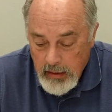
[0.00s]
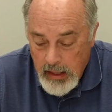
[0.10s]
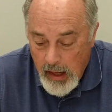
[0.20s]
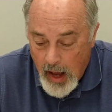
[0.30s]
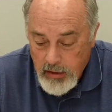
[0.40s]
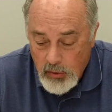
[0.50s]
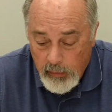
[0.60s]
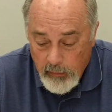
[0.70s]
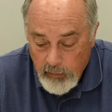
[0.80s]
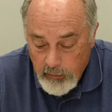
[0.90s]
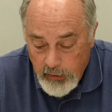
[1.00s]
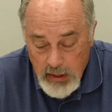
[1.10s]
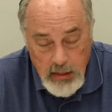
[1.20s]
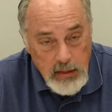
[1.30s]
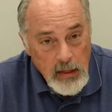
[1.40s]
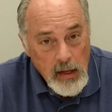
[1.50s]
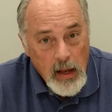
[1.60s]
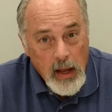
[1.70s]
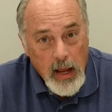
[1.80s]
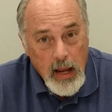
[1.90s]
Diotrephes,
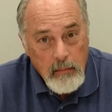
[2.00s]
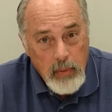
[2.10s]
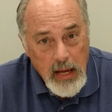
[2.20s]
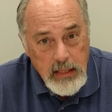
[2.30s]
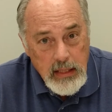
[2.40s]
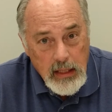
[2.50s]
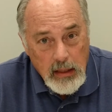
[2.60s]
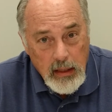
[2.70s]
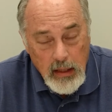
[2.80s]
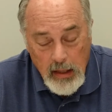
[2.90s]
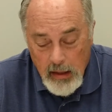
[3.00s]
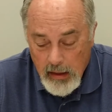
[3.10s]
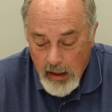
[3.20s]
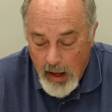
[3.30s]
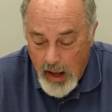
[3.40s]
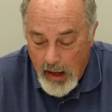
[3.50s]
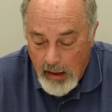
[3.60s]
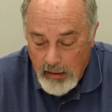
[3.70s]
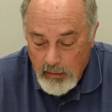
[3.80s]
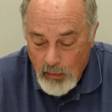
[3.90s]
he basically
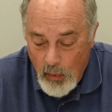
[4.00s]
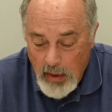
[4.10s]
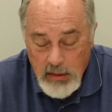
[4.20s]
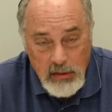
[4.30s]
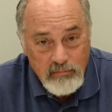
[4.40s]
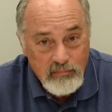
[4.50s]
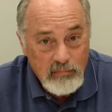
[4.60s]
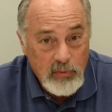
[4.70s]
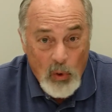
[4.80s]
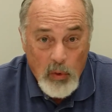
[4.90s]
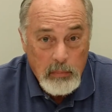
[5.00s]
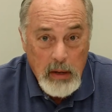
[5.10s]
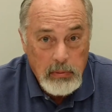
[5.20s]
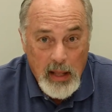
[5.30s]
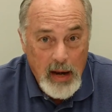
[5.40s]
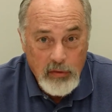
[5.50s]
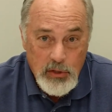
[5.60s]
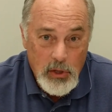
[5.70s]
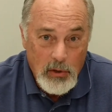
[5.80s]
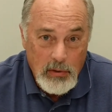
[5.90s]
was throwing people out of
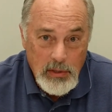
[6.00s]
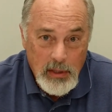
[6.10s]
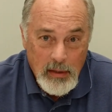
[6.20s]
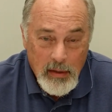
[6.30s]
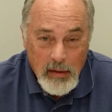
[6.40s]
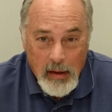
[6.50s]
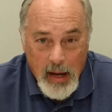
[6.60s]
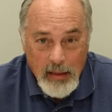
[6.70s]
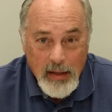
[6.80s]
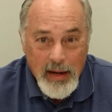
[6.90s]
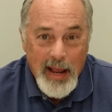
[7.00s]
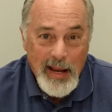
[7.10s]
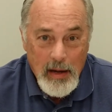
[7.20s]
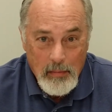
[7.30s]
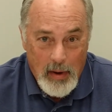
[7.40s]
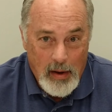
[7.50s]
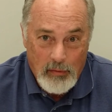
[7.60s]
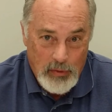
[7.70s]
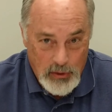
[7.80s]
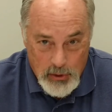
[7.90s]
the church in the name
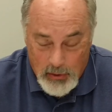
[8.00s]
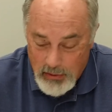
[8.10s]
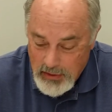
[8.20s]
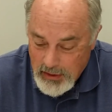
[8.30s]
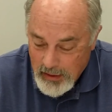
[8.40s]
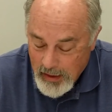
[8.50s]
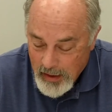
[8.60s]
of the church.